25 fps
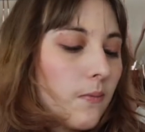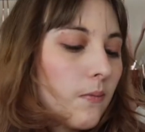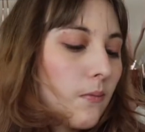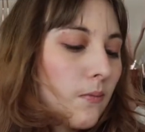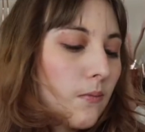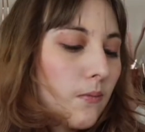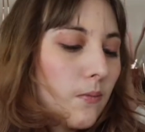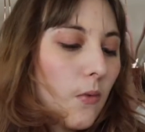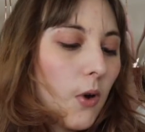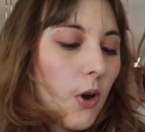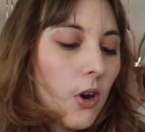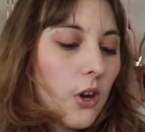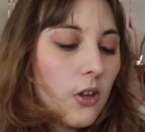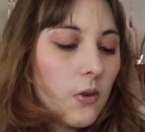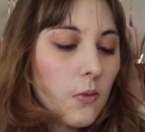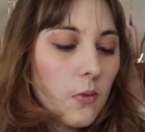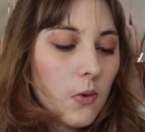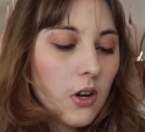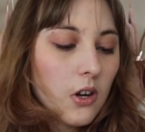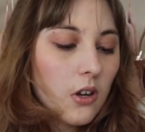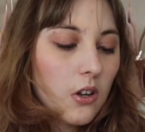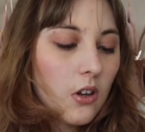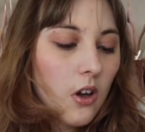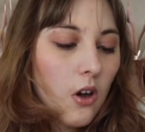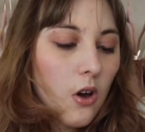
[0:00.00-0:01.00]
where you
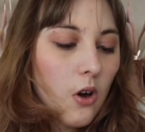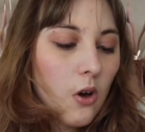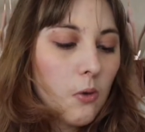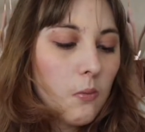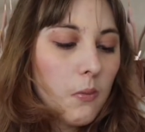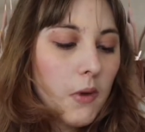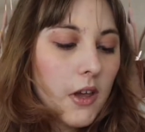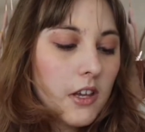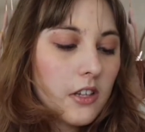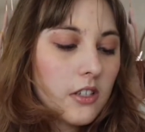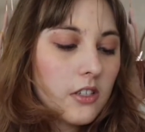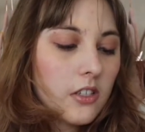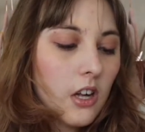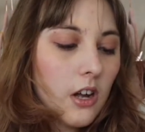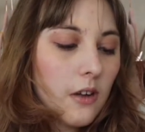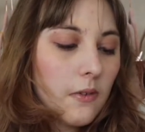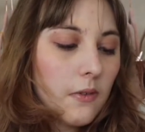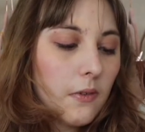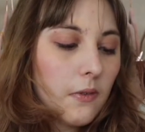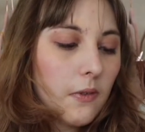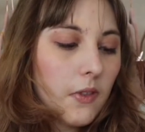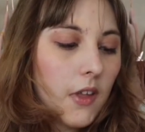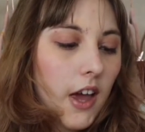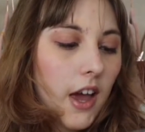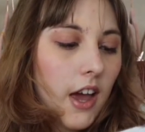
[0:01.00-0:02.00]
want to go based off
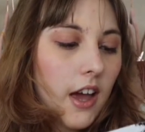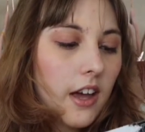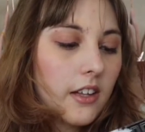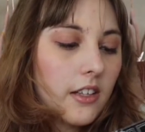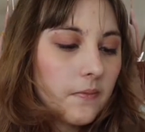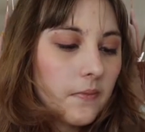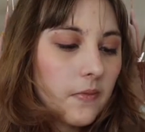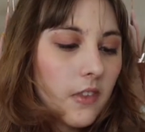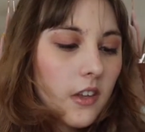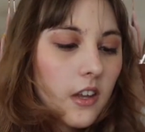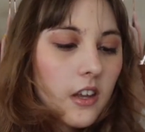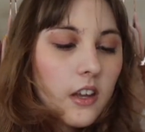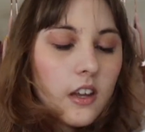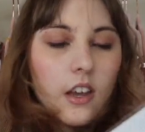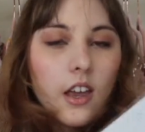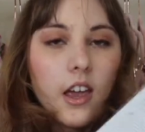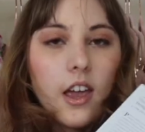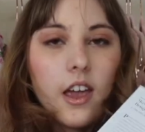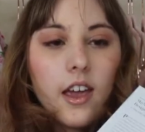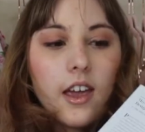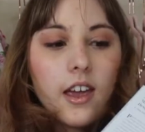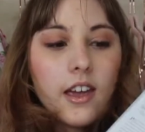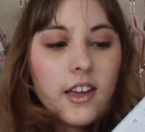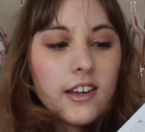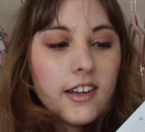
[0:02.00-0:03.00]
of that.
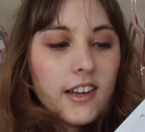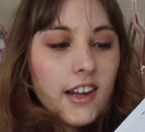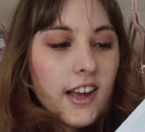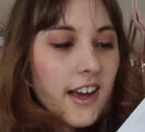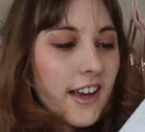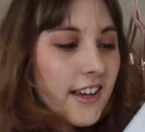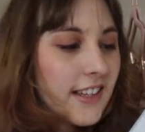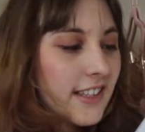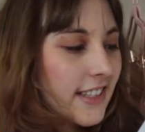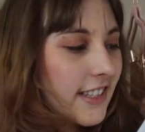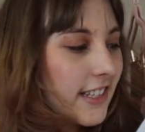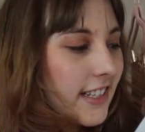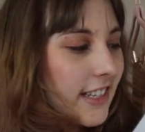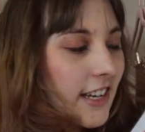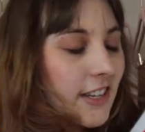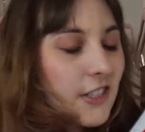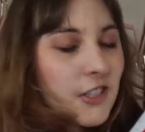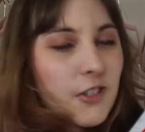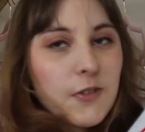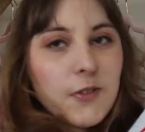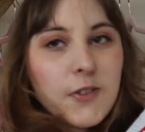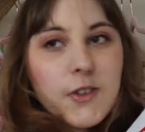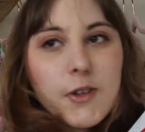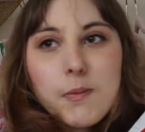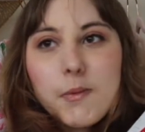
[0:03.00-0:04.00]
And it has the
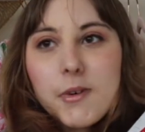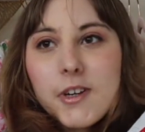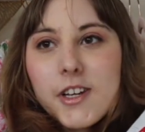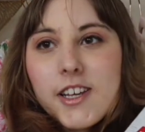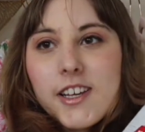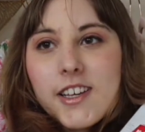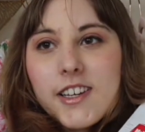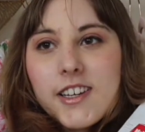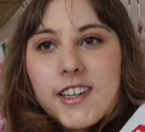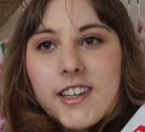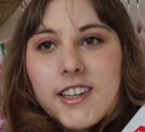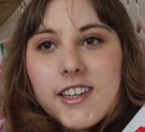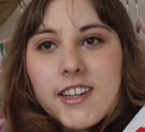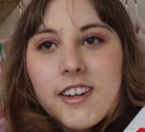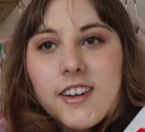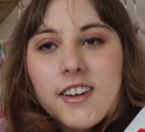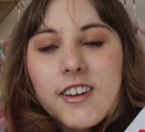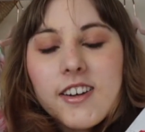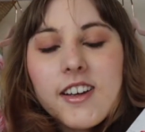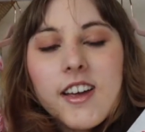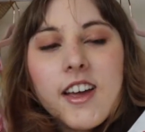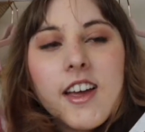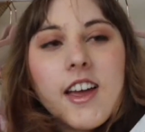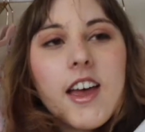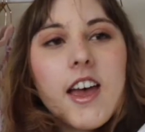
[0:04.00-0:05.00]
Statue of Liberty in
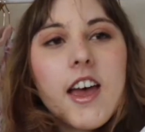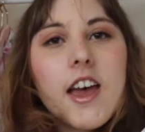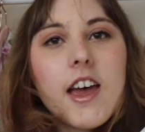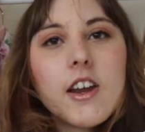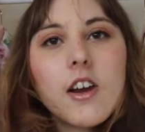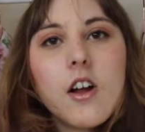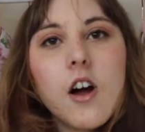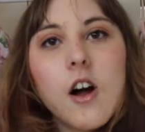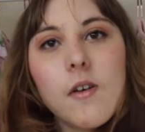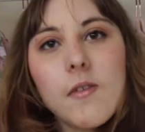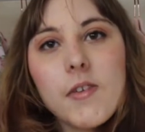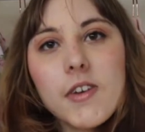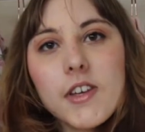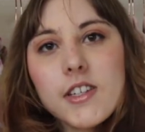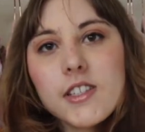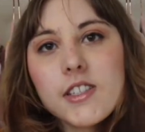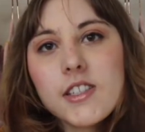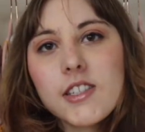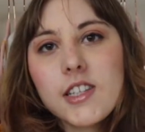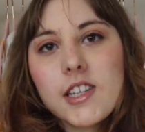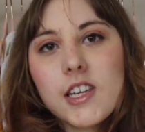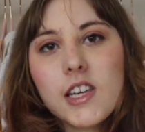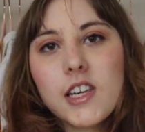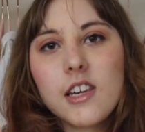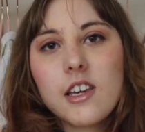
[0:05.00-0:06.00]
here. And
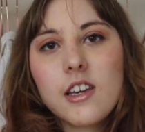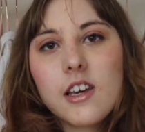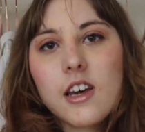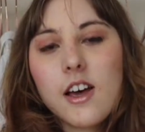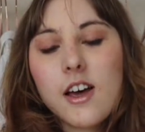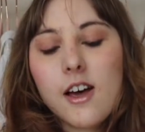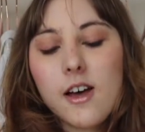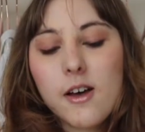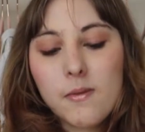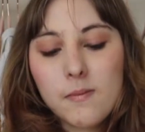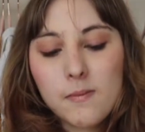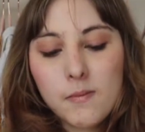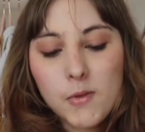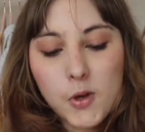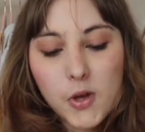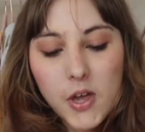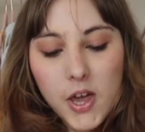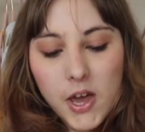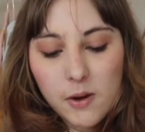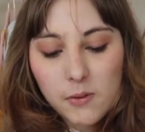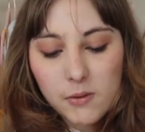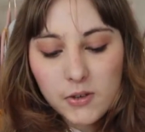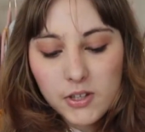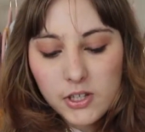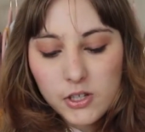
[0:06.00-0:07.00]
obviously, you
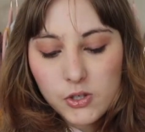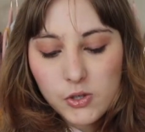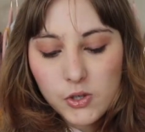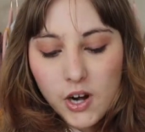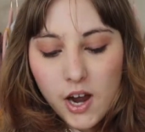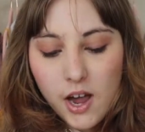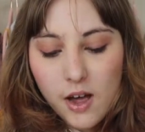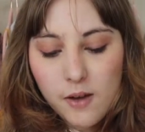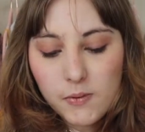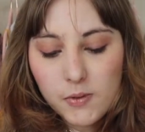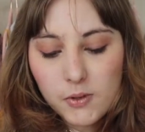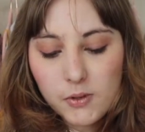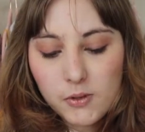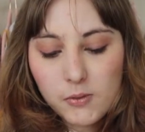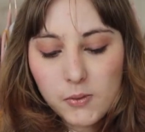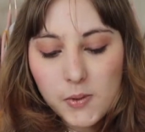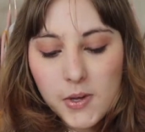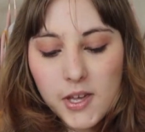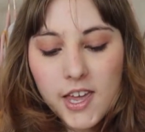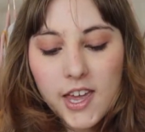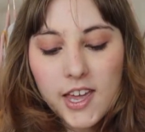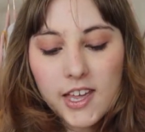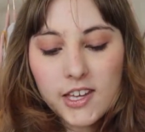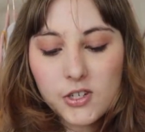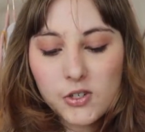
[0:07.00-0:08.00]
can't really travel.
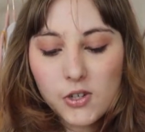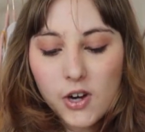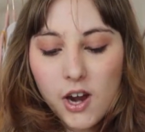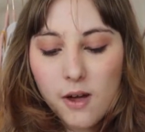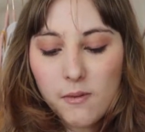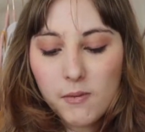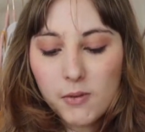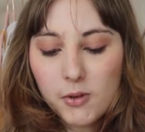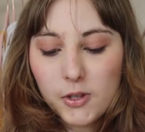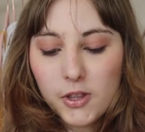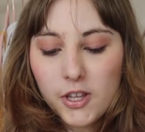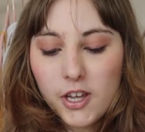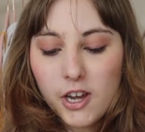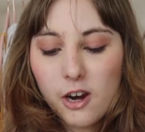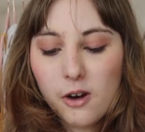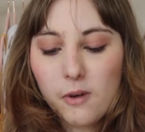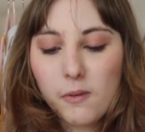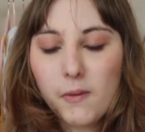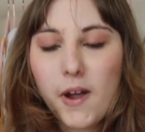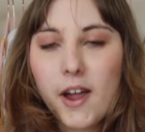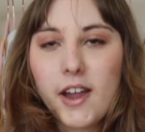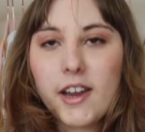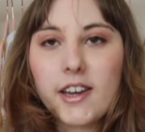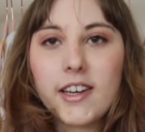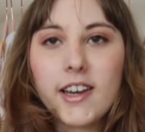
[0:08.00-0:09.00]
We can't travel there
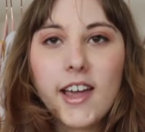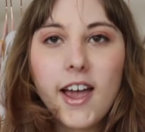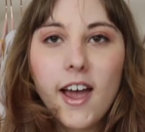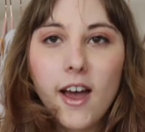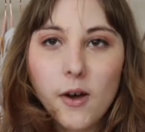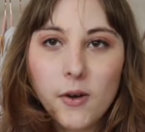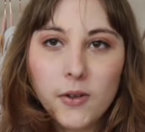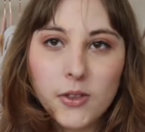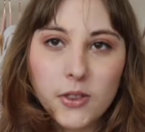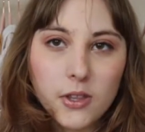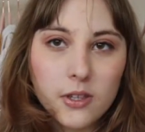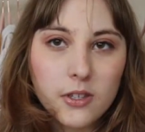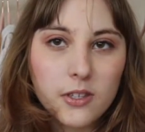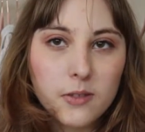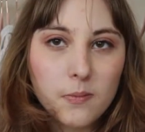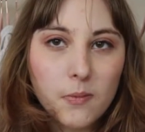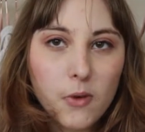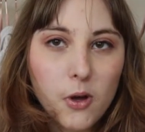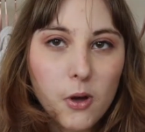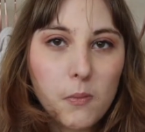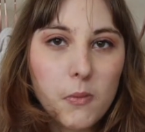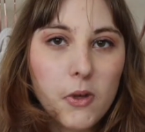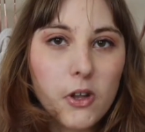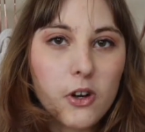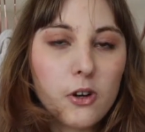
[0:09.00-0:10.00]
right now at this
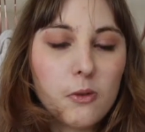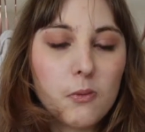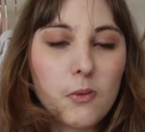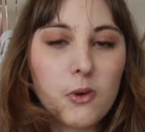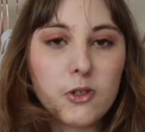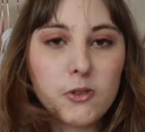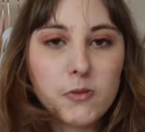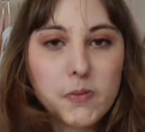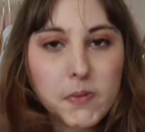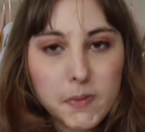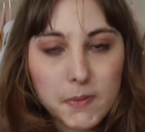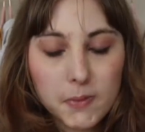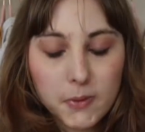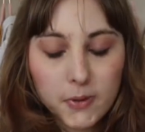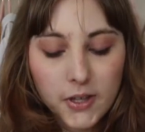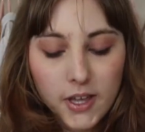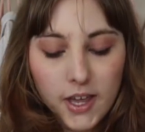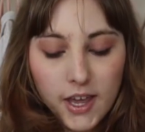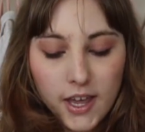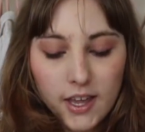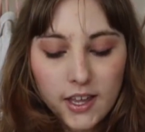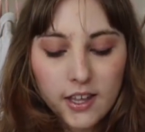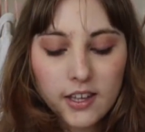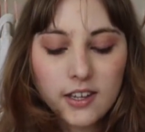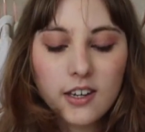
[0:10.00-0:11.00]
moment, or most people
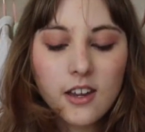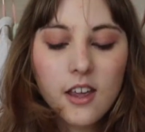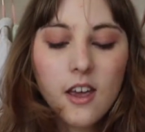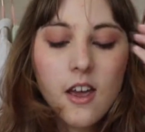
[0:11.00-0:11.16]
can't.